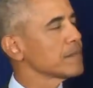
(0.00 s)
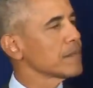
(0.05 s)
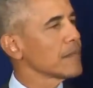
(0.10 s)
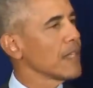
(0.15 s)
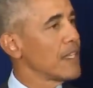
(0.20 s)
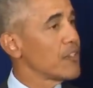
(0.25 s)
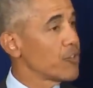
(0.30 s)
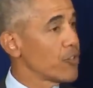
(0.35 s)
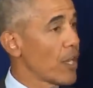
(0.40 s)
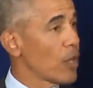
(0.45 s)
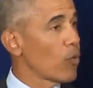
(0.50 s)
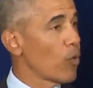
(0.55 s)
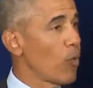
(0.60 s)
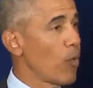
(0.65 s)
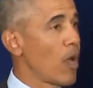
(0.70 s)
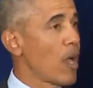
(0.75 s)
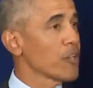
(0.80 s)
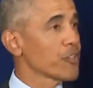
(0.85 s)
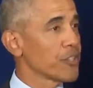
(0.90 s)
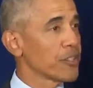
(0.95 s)
as General
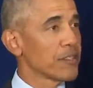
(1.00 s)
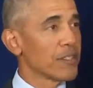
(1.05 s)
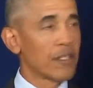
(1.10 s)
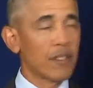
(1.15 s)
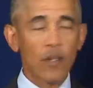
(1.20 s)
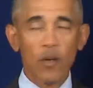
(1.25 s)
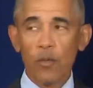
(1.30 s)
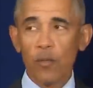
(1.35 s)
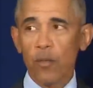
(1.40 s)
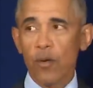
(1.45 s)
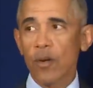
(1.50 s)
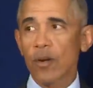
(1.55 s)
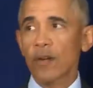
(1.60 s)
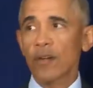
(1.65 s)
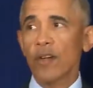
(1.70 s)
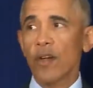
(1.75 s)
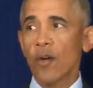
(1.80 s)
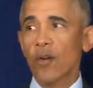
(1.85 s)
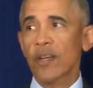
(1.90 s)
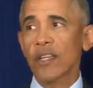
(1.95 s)
Washington, there were
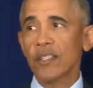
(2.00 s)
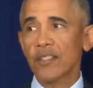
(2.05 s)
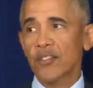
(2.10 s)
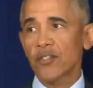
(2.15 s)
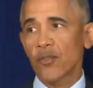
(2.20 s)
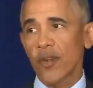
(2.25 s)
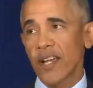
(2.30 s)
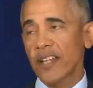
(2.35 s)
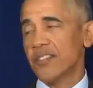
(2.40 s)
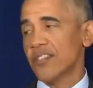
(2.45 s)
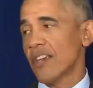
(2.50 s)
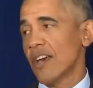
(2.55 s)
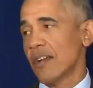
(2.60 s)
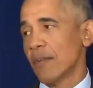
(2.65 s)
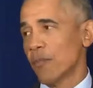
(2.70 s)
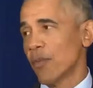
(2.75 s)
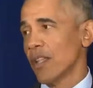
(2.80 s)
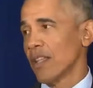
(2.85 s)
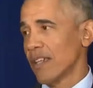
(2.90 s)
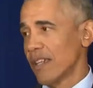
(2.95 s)
no constraints on him,
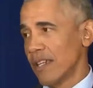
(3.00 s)
really.